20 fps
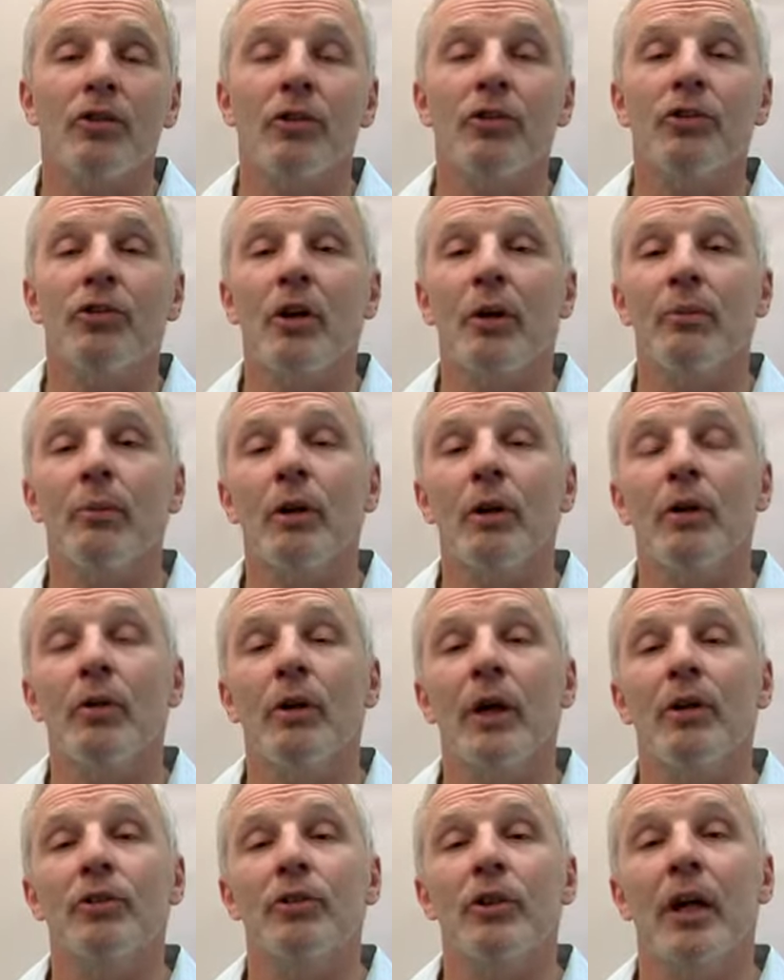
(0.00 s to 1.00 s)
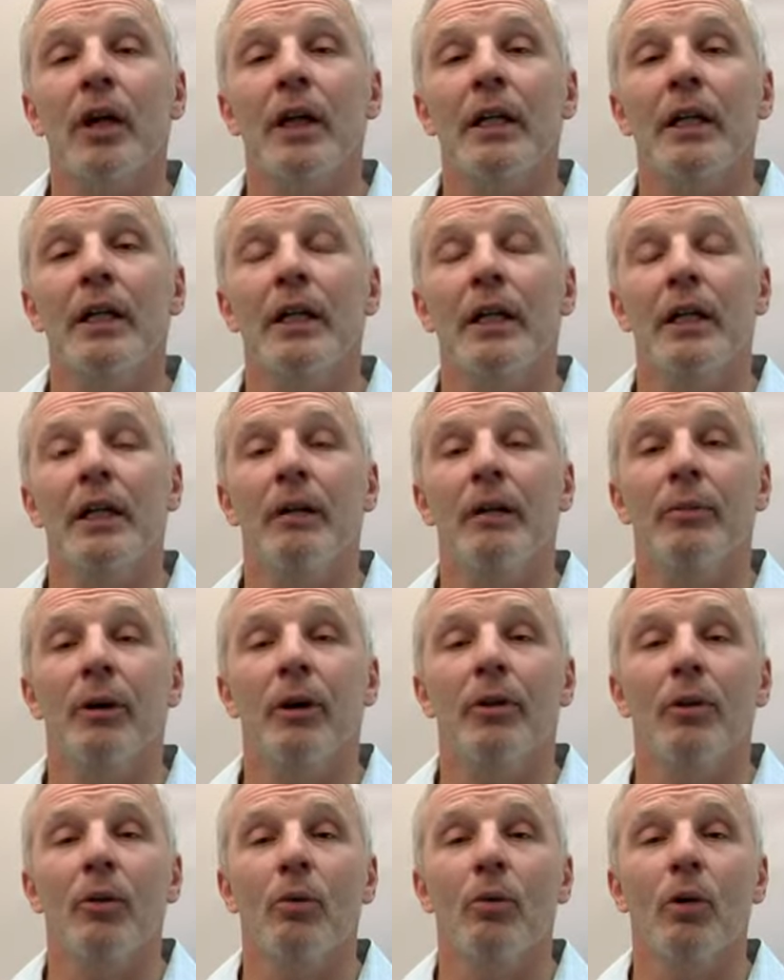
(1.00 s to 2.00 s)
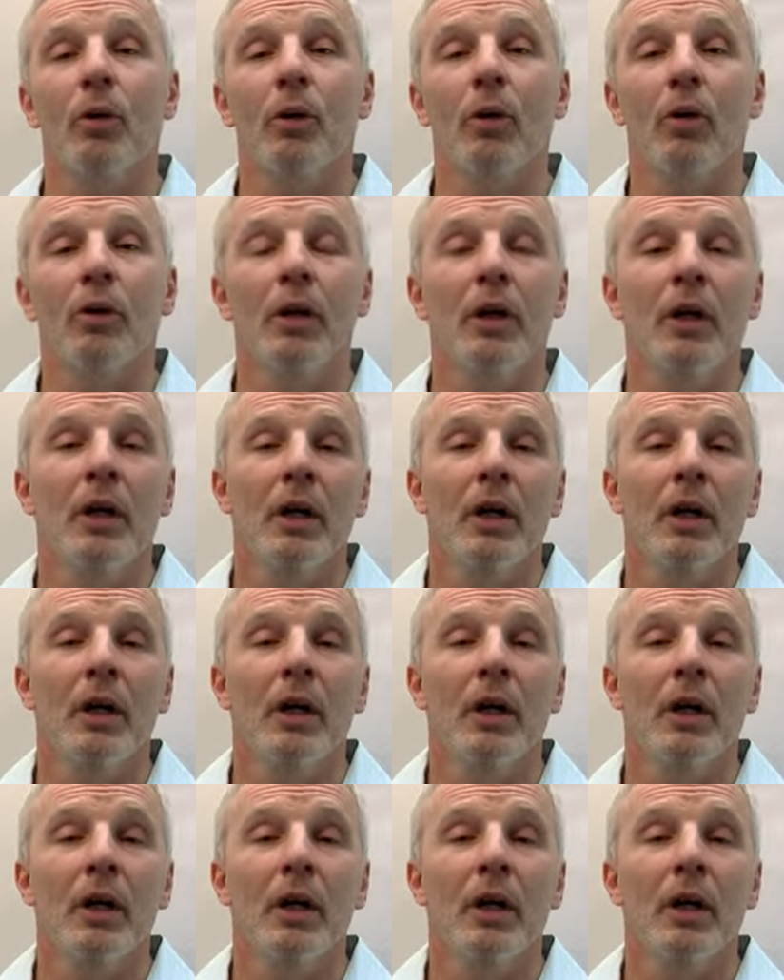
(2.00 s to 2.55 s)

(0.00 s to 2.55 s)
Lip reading: is someone who has an idea about the world.